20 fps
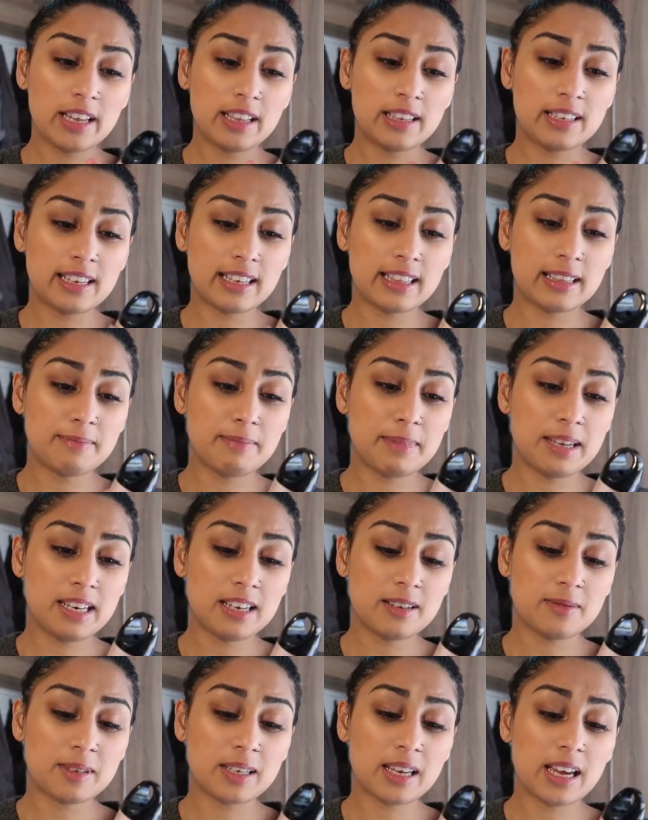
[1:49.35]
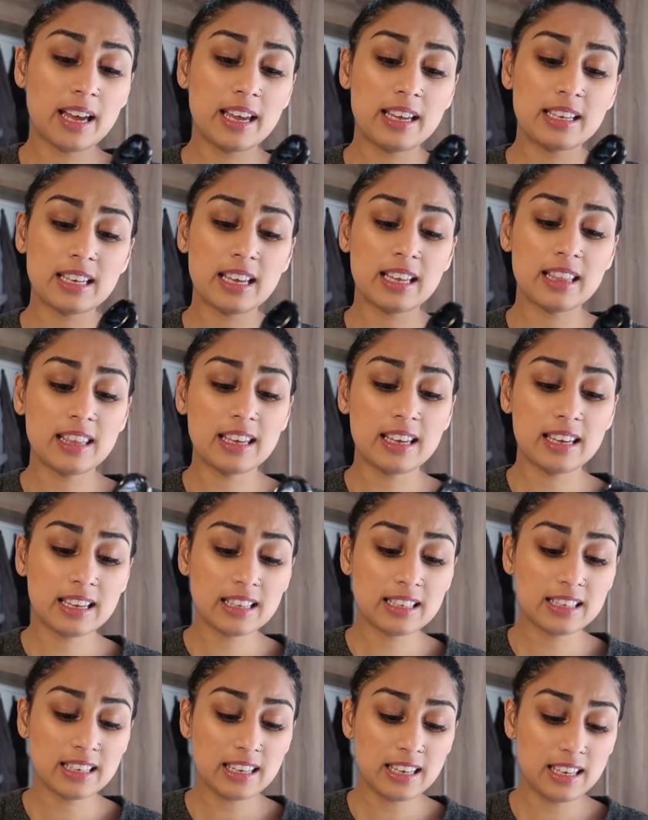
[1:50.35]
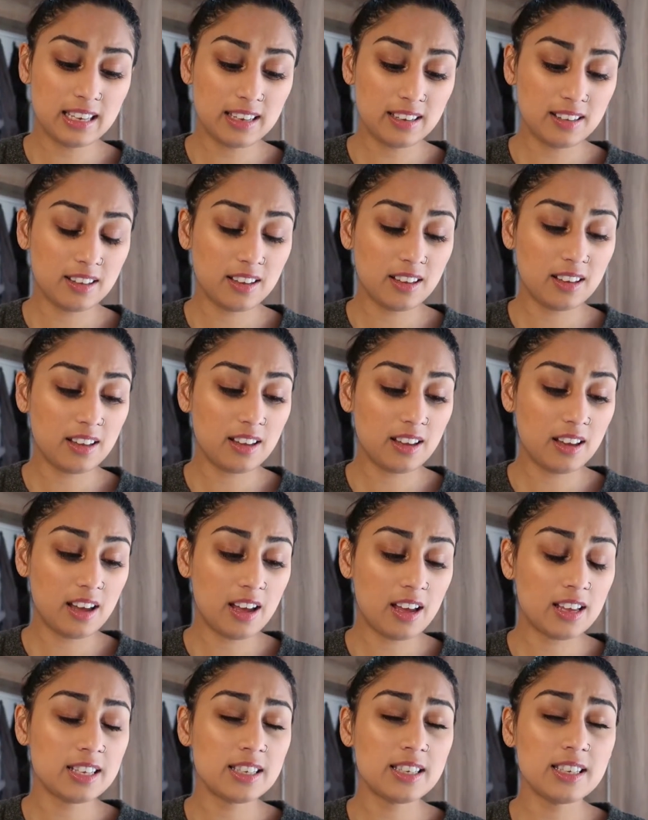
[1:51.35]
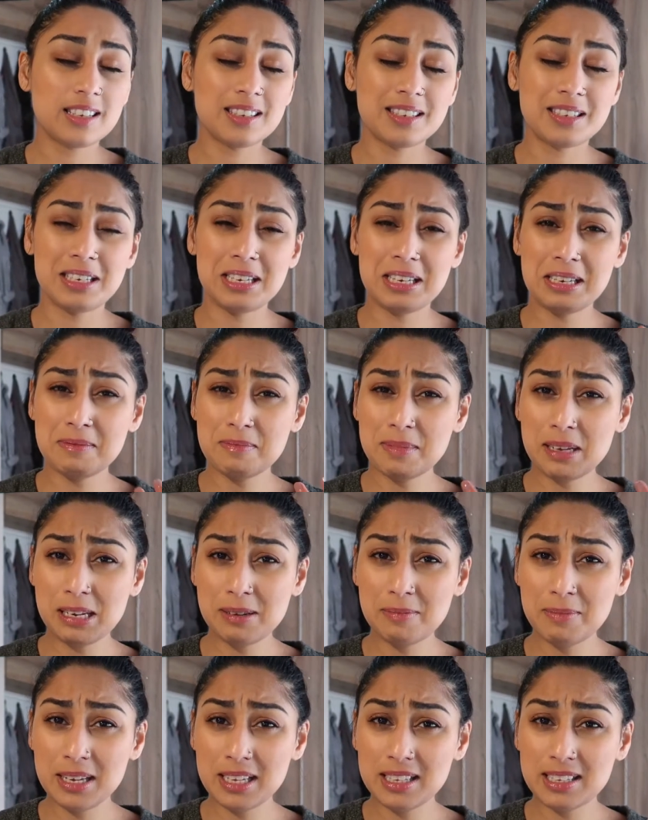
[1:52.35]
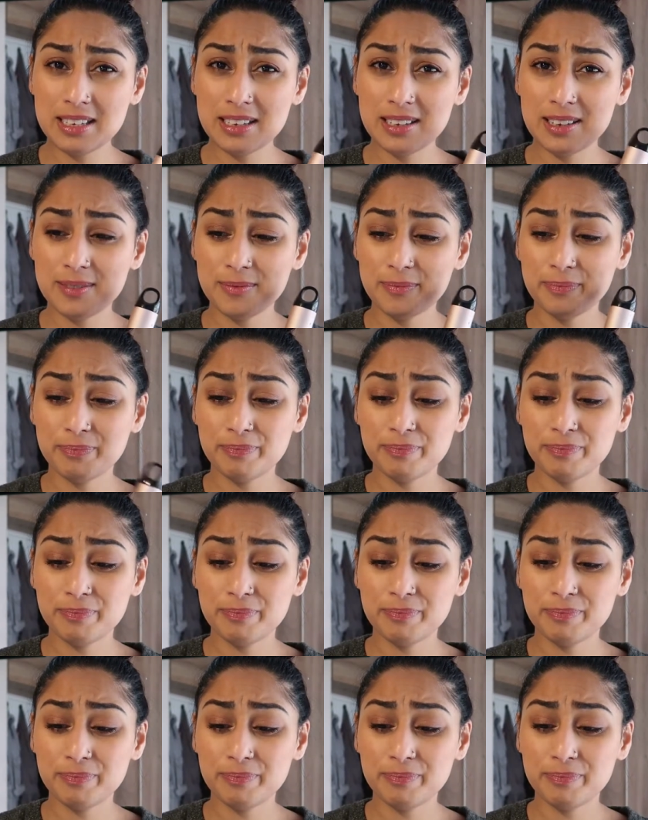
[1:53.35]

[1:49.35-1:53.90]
It's like the medium size. I think it's a 16 millimeter.